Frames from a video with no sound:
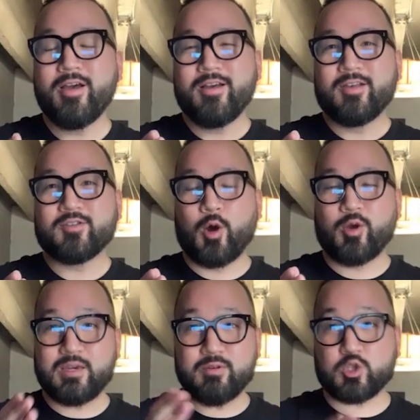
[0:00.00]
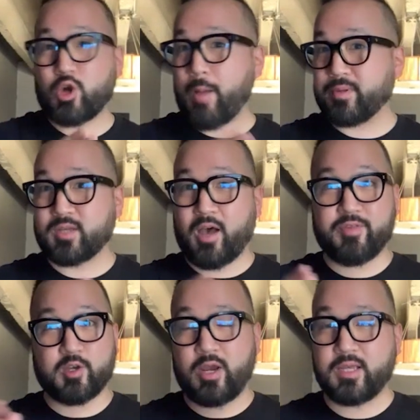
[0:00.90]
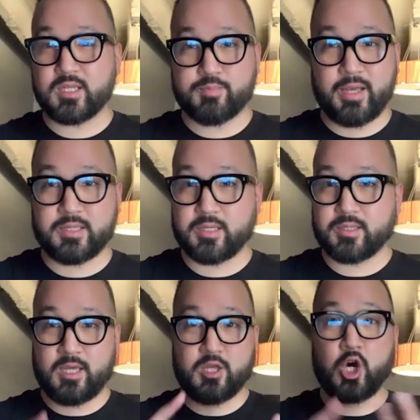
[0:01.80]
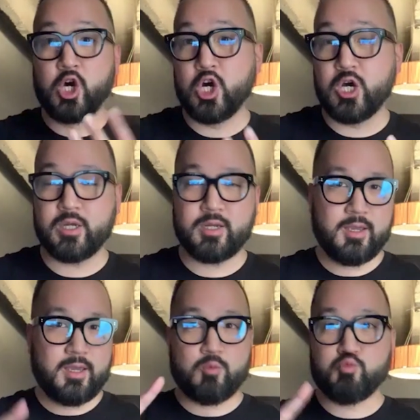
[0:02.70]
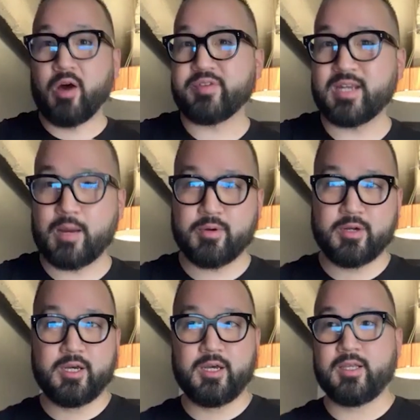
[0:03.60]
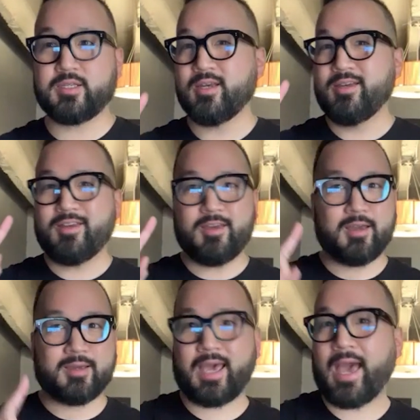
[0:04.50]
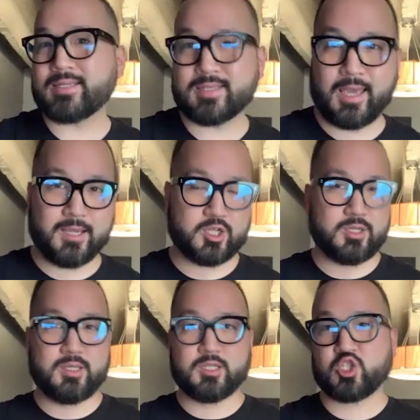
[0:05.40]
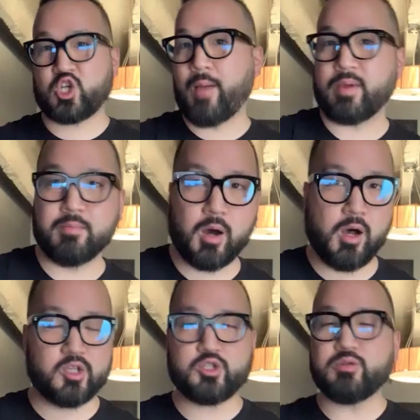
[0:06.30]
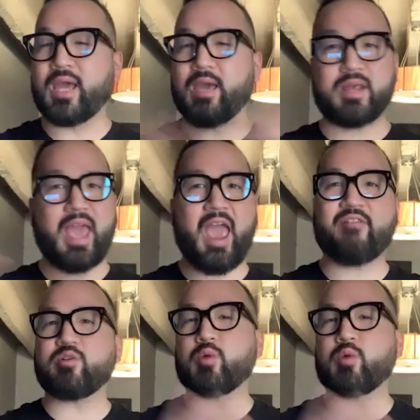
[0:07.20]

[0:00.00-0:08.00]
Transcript: so he would drop us off in the craziest places, in the hood, in wealthy neighborhoods, gas stations, shopping malls, you name it, everywhere